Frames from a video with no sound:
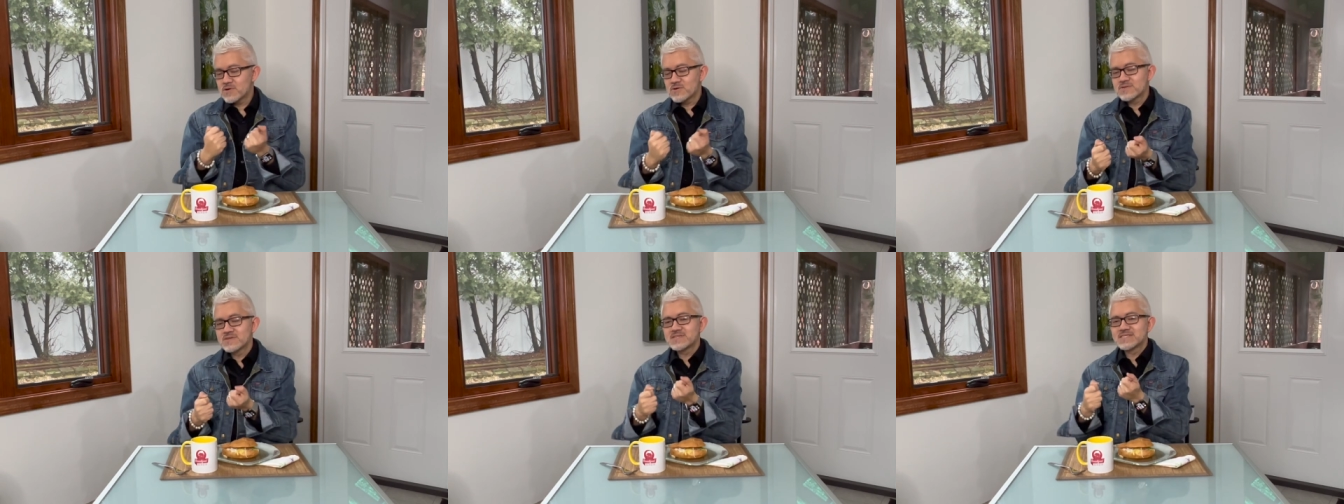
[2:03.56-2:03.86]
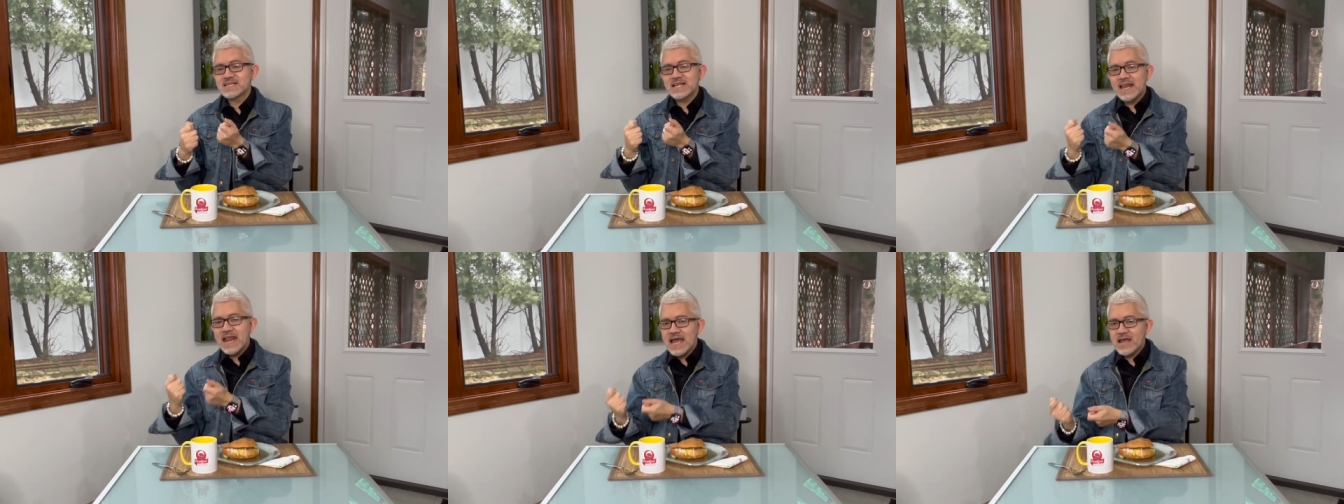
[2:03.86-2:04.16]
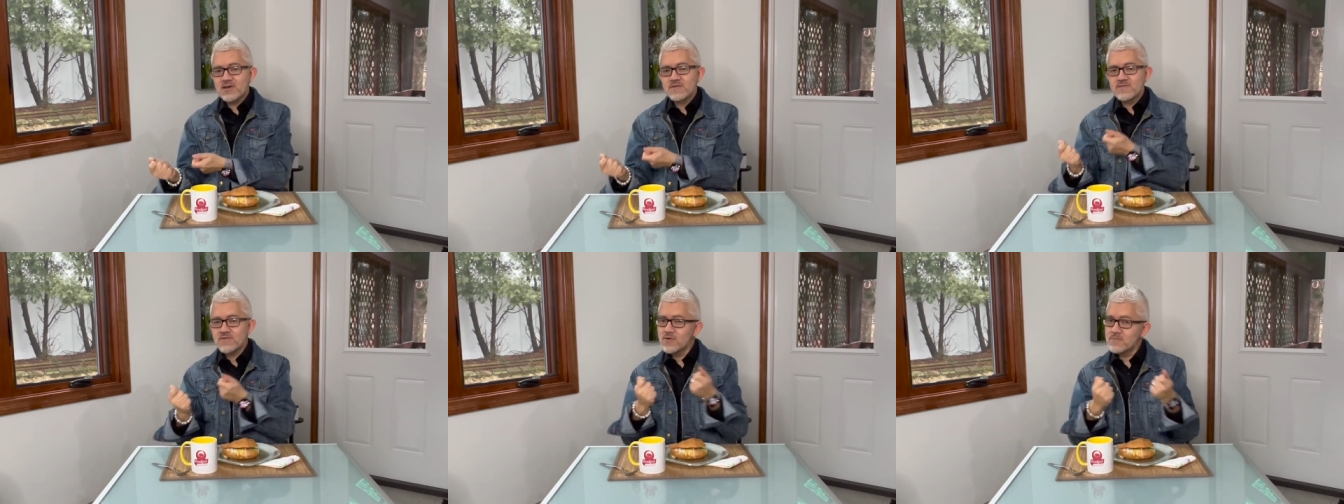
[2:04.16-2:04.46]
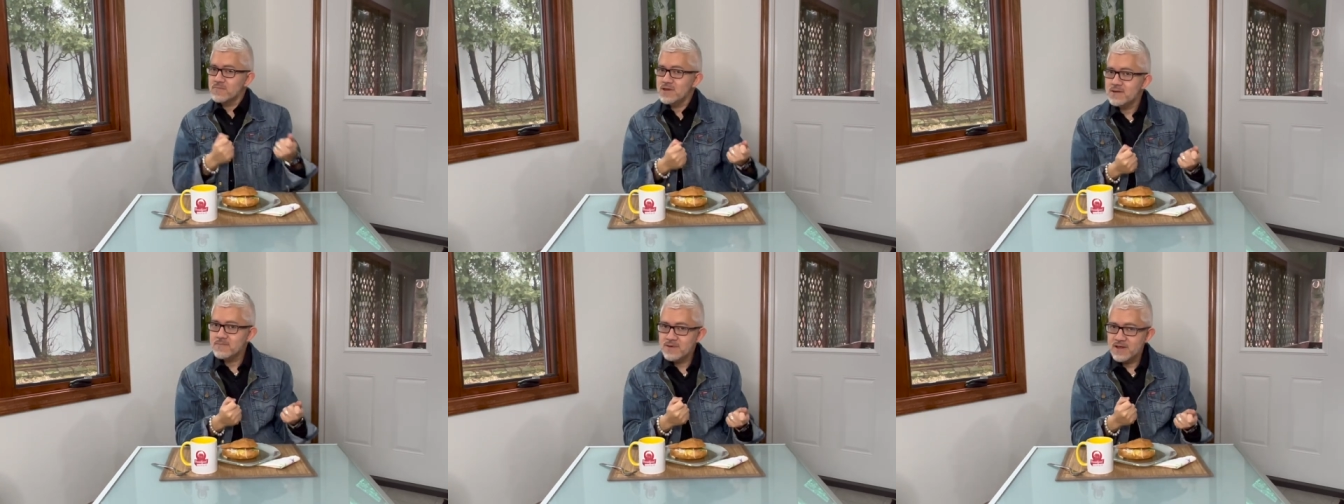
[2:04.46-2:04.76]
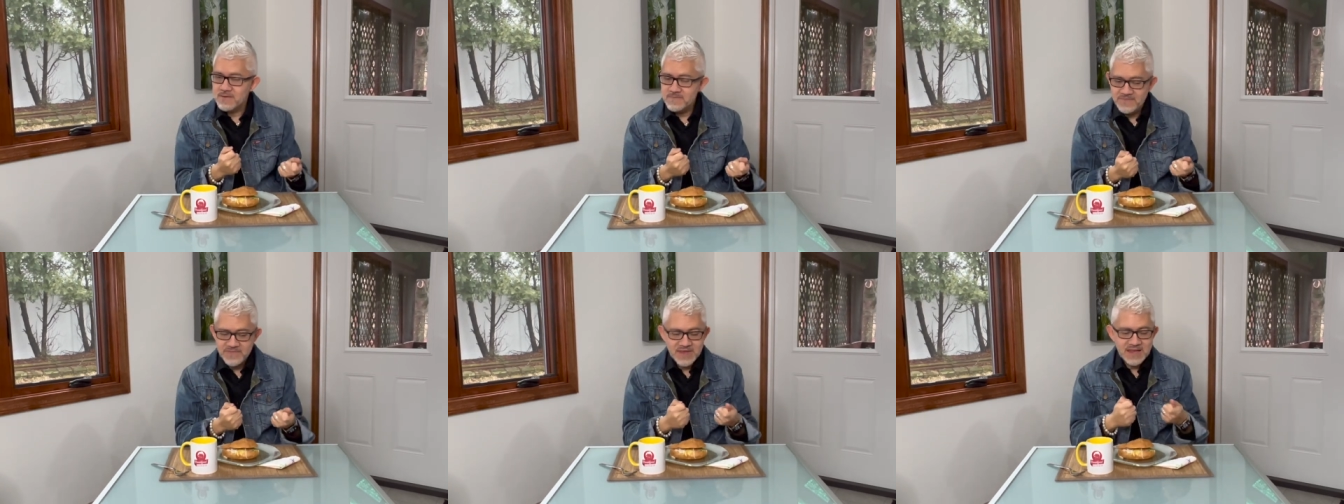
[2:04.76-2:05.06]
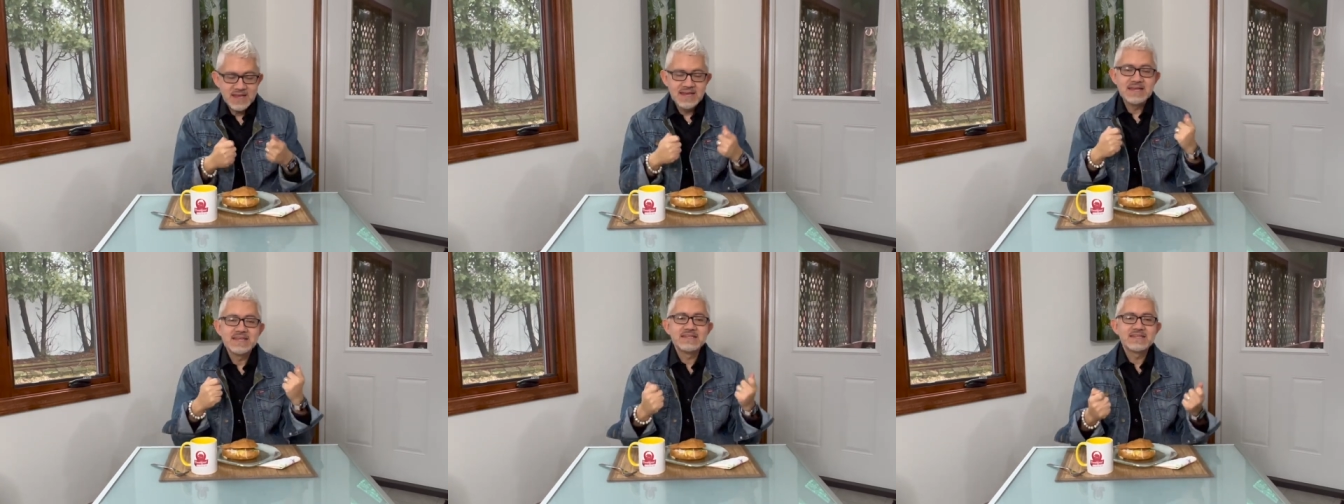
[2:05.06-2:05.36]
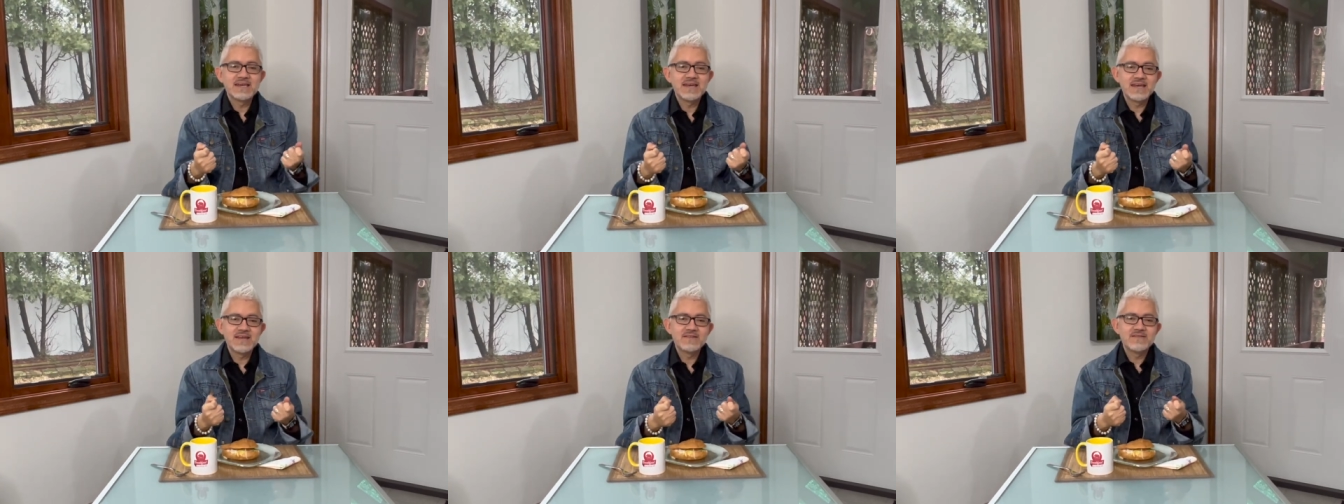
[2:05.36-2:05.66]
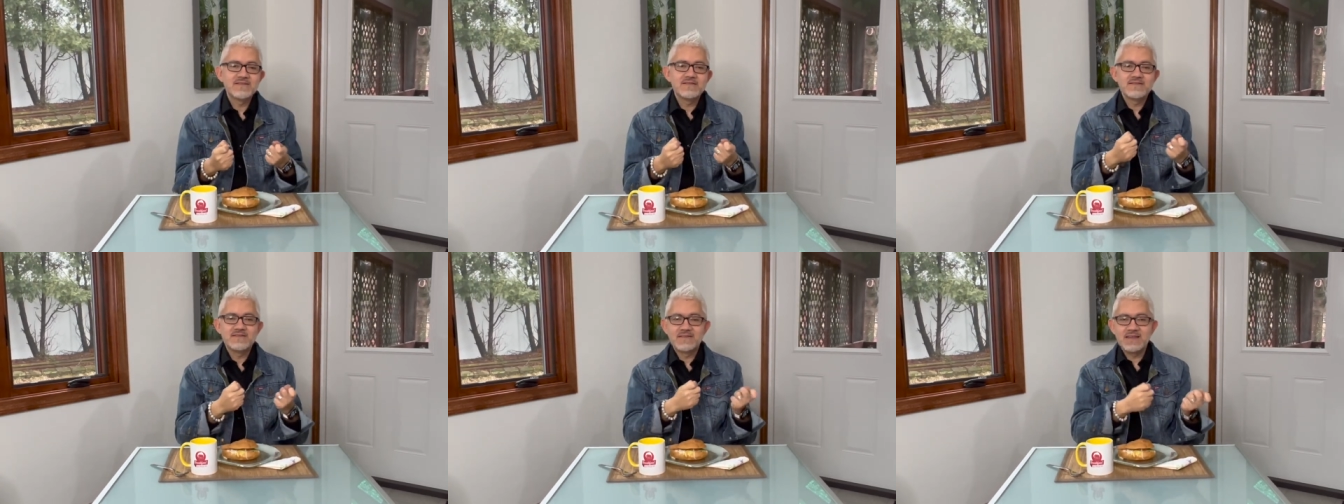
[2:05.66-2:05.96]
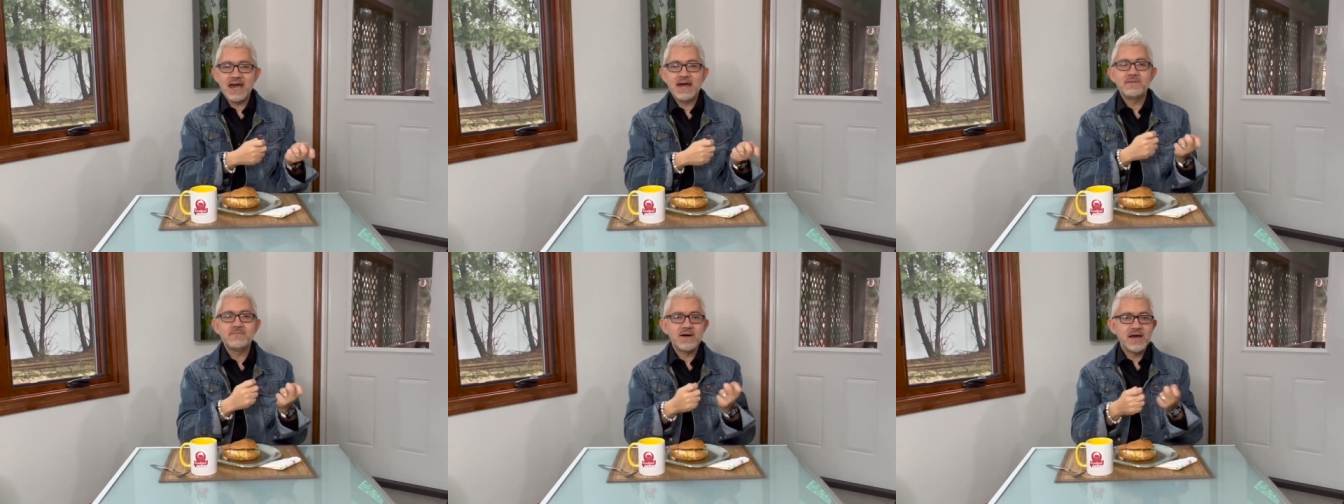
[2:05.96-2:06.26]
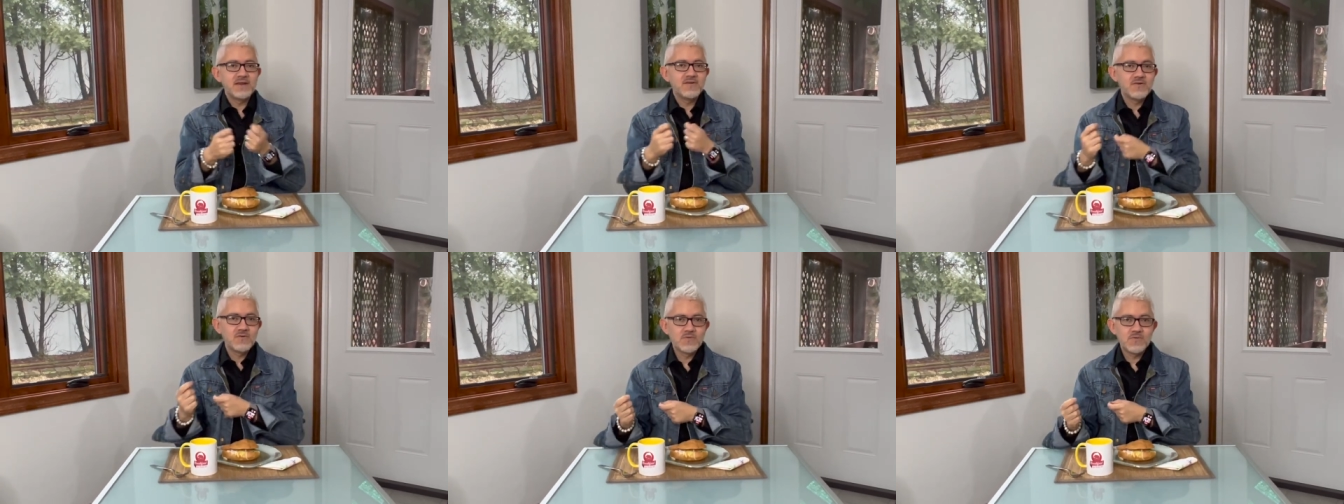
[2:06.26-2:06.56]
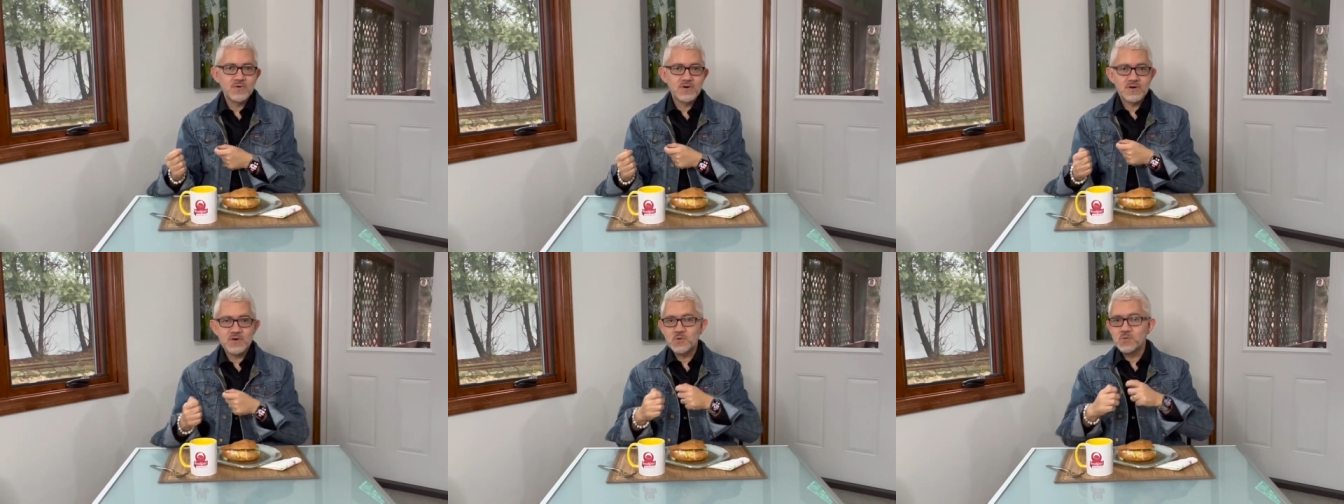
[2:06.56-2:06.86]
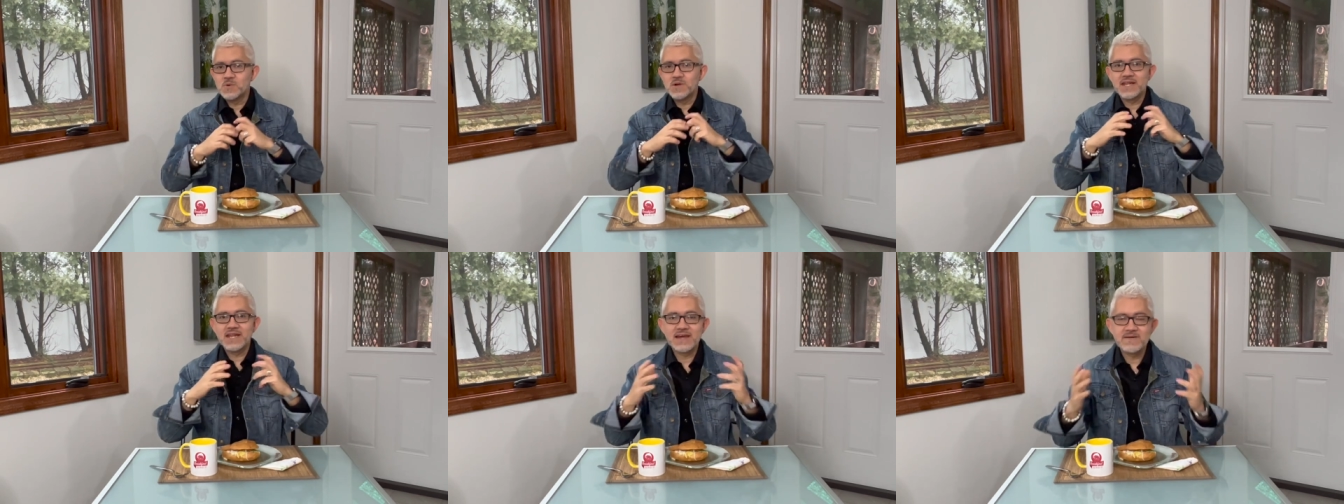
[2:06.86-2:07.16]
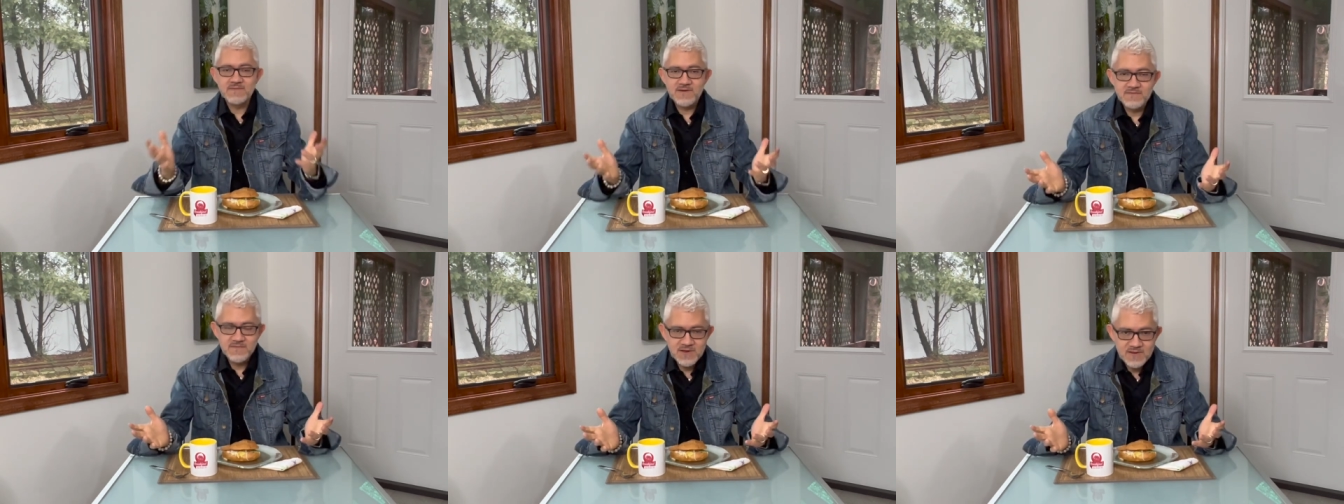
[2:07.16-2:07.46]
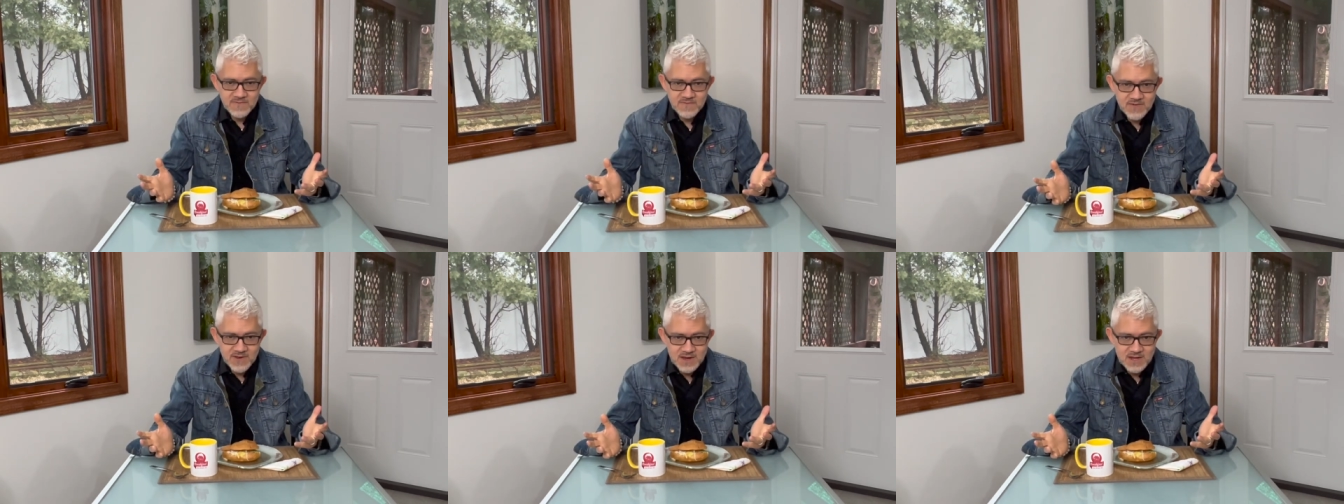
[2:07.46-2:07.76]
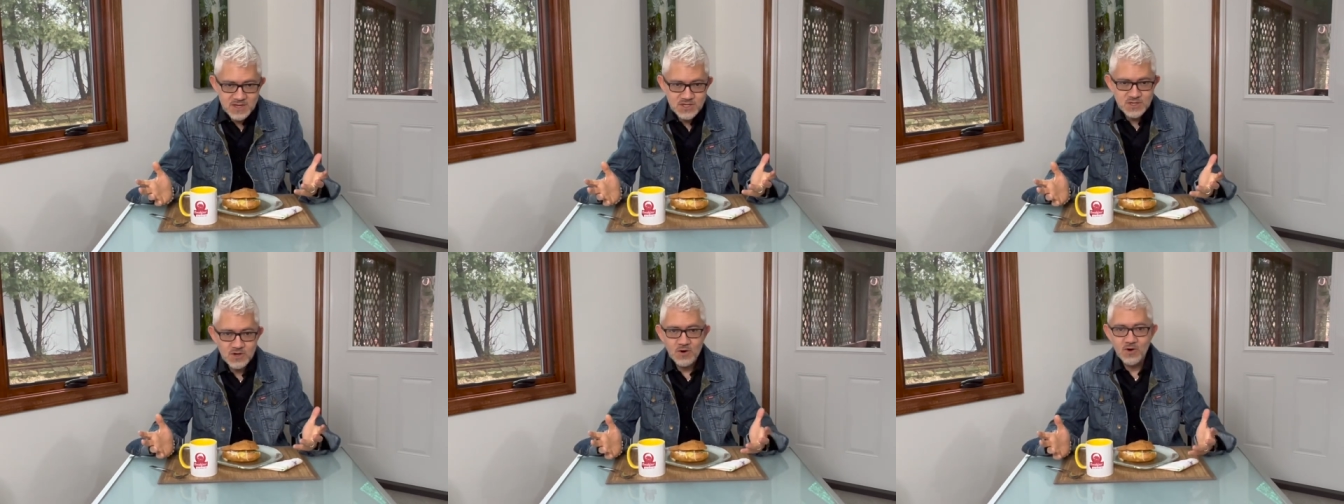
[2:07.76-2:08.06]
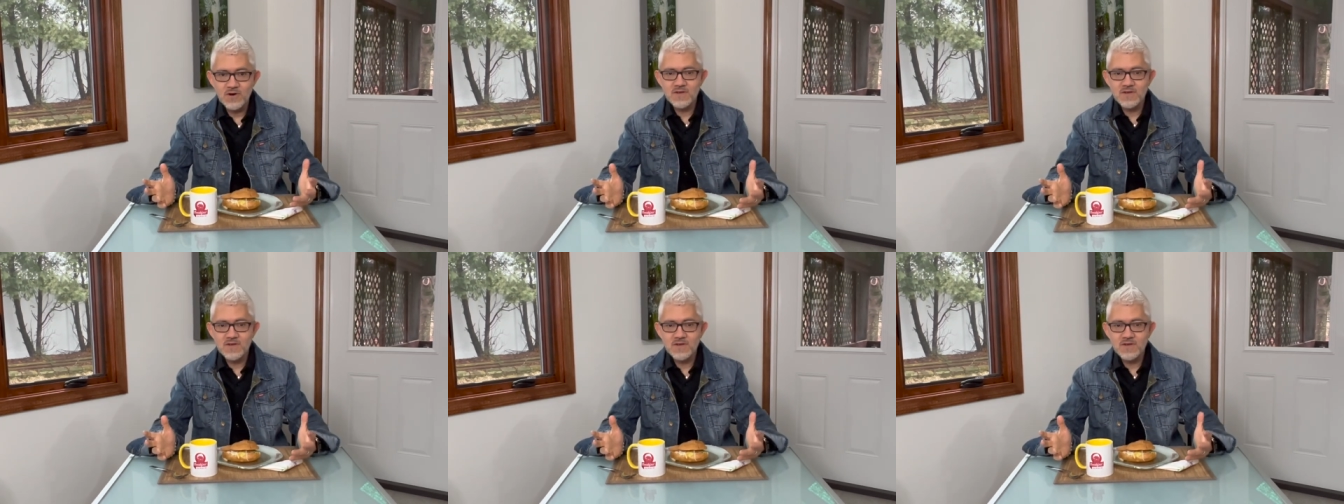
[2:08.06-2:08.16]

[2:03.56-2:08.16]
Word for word: and because there's a lack of commitment, then that body of work will never be finished.